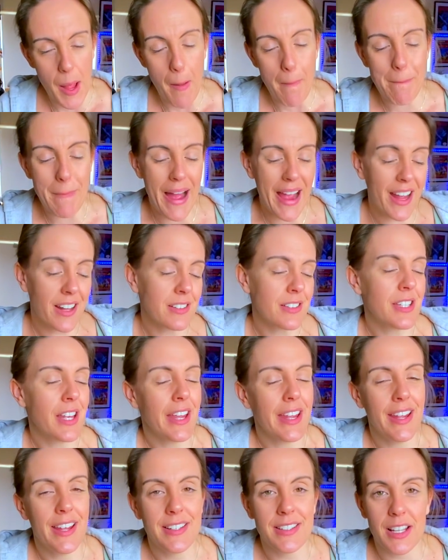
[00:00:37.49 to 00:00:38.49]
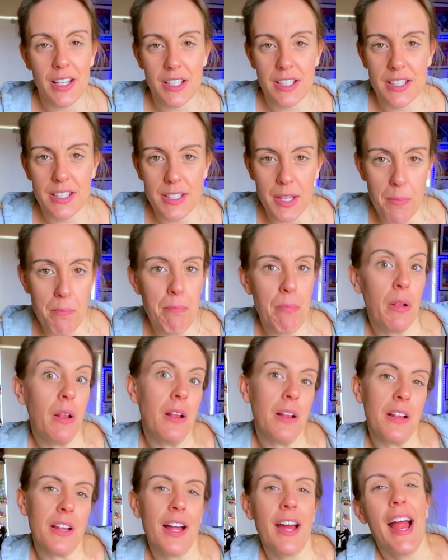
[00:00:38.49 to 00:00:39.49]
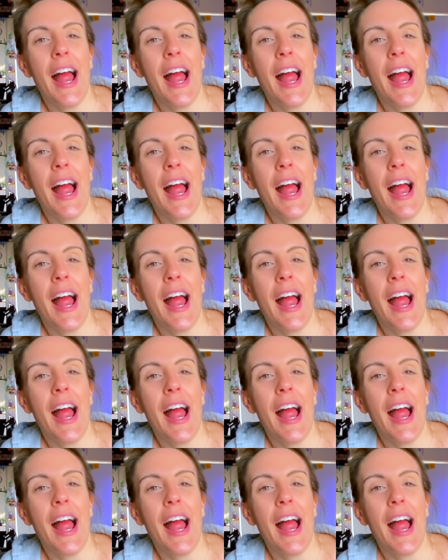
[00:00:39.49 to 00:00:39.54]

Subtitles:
My answer is simple.